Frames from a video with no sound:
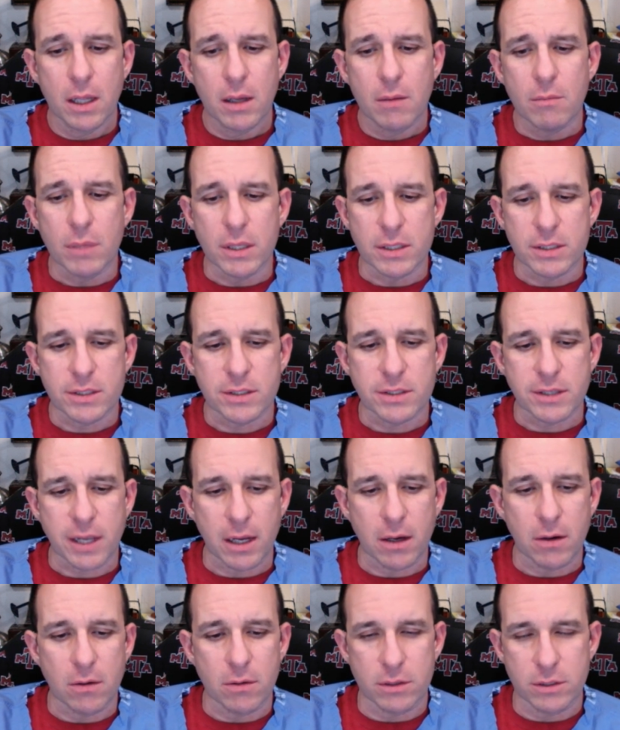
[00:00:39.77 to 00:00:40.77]
but
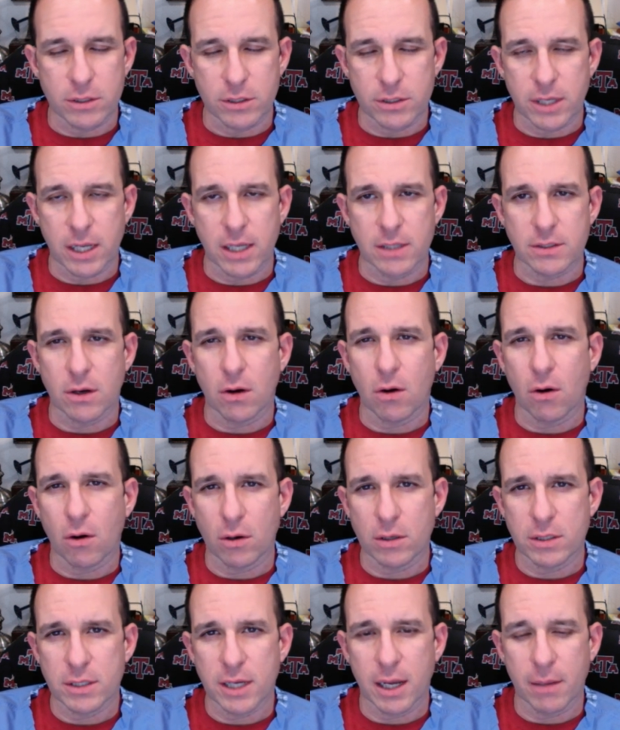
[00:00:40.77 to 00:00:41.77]
sound just has a
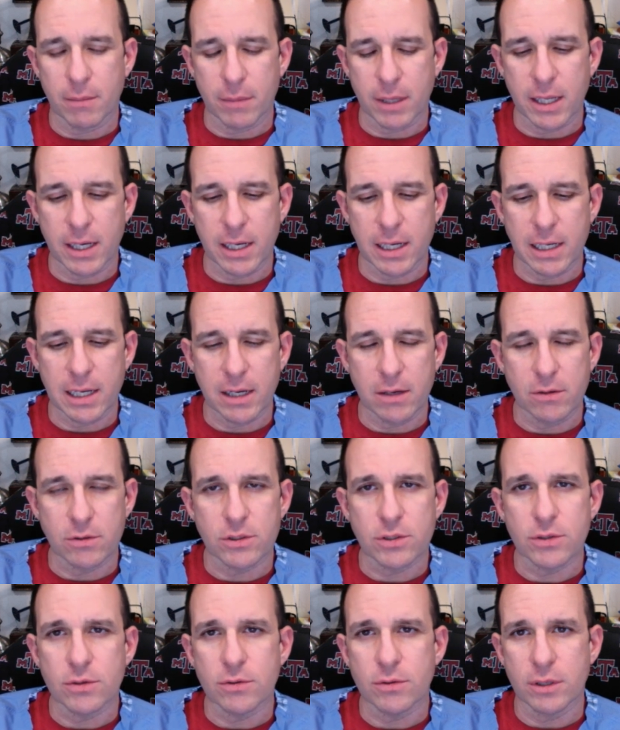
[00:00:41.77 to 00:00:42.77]
hard time getting down
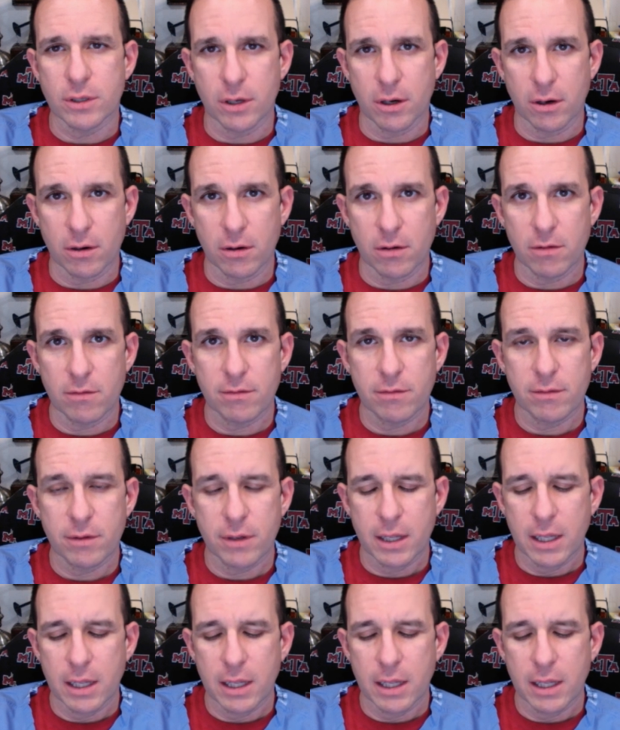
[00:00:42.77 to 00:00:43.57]
to the nerve.